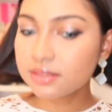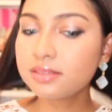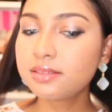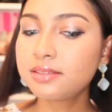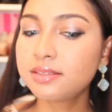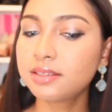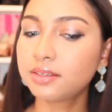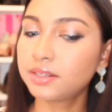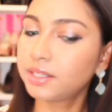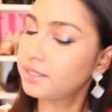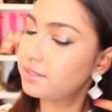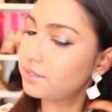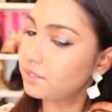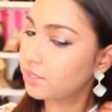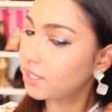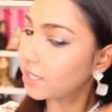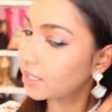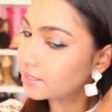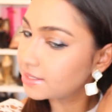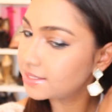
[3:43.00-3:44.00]
So as
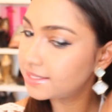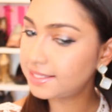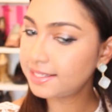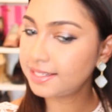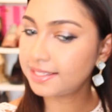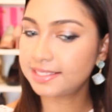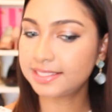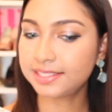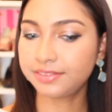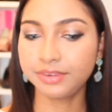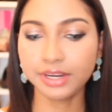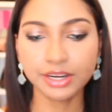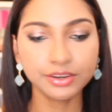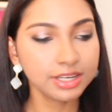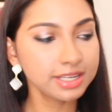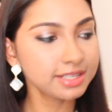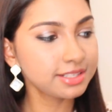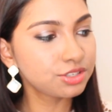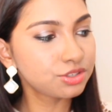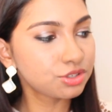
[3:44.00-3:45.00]
you can see, it's
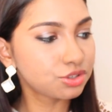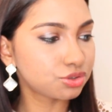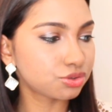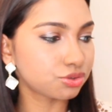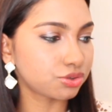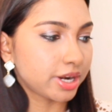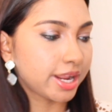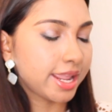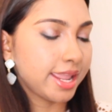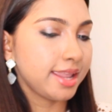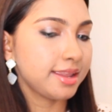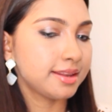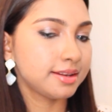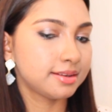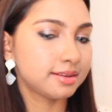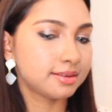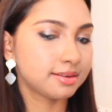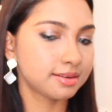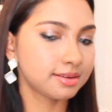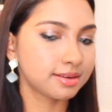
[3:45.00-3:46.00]
very
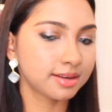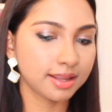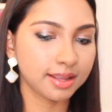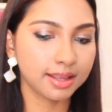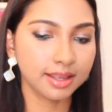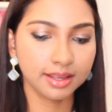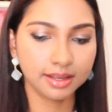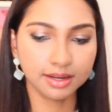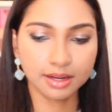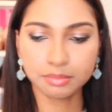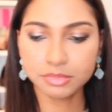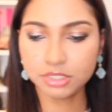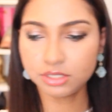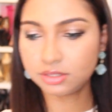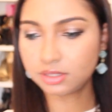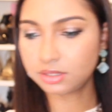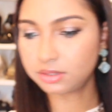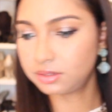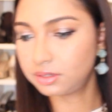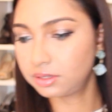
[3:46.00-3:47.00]
straight. And I'm
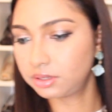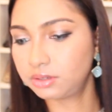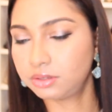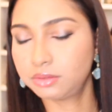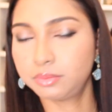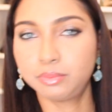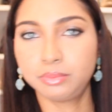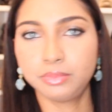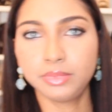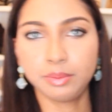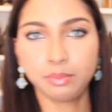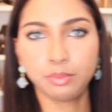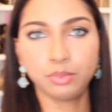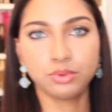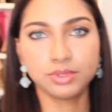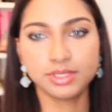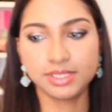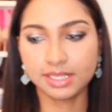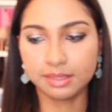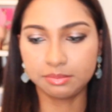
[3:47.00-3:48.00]
just gonna go
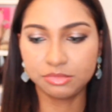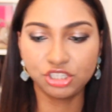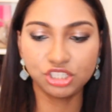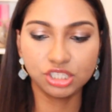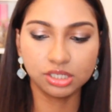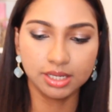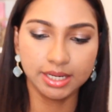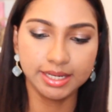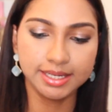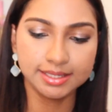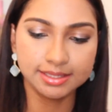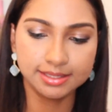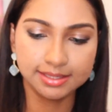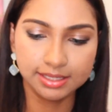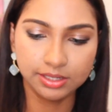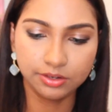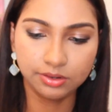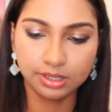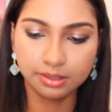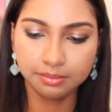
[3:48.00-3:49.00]
put some shine
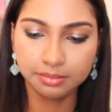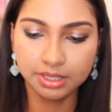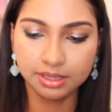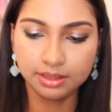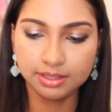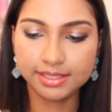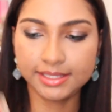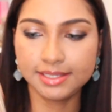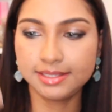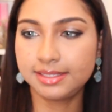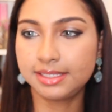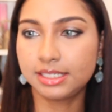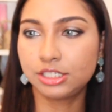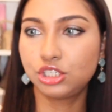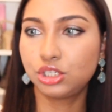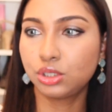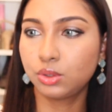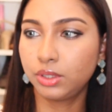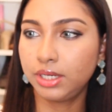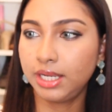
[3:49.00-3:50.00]
serum. And this is the
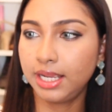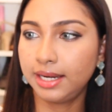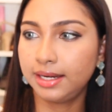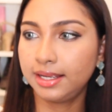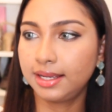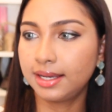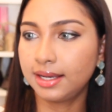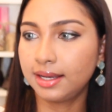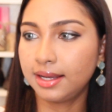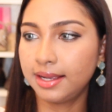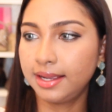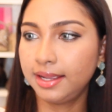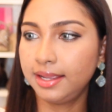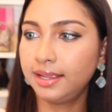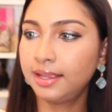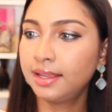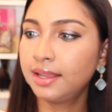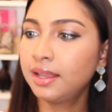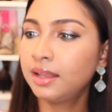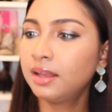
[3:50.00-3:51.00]
Tony and
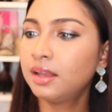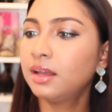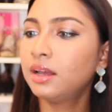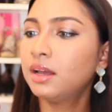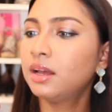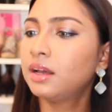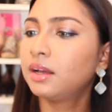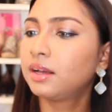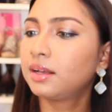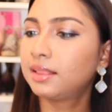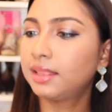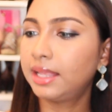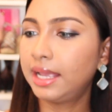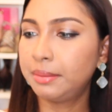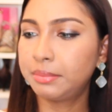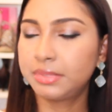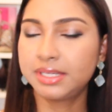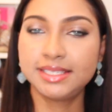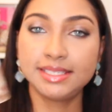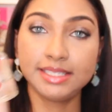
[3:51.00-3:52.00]
Guy
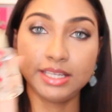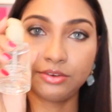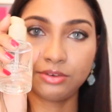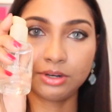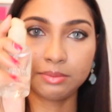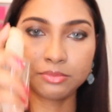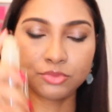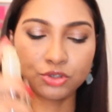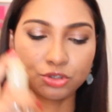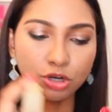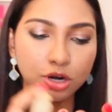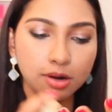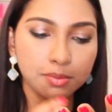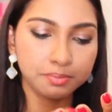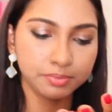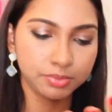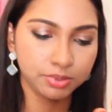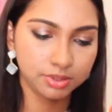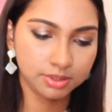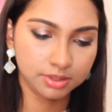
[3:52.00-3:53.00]
Glamour Serum
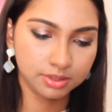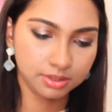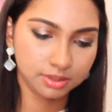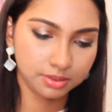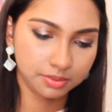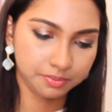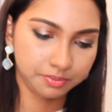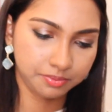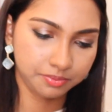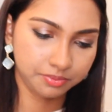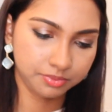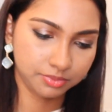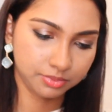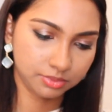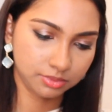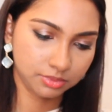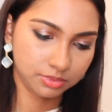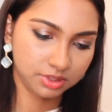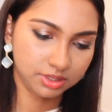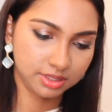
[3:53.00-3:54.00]
Drops,
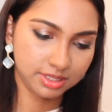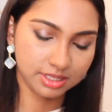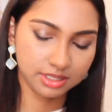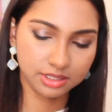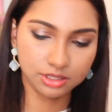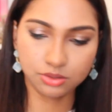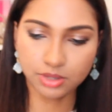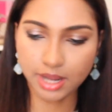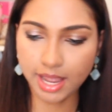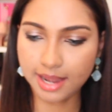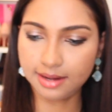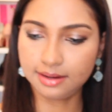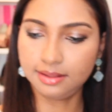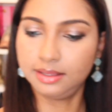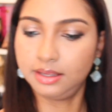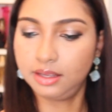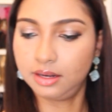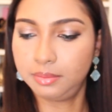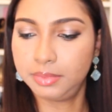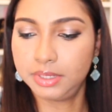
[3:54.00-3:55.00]
just to add a
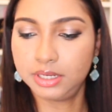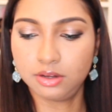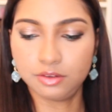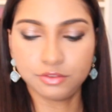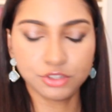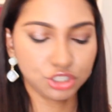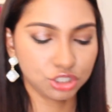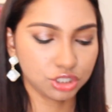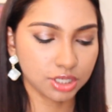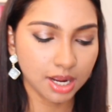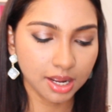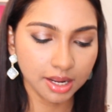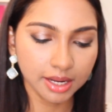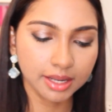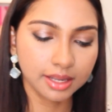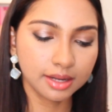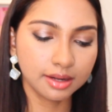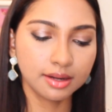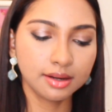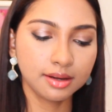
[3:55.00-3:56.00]
little bit of
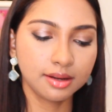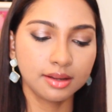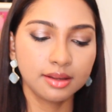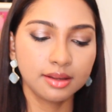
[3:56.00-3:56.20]
shine.